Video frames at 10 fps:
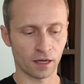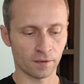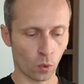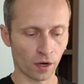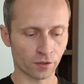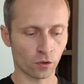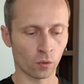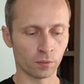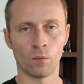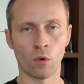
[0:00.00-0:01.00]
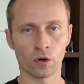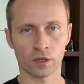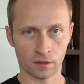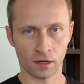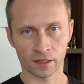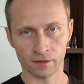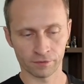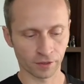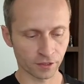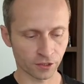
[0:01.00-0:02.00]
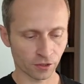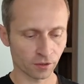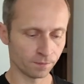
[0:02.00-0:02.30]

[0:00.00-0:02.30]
wardrobe more like a furniture,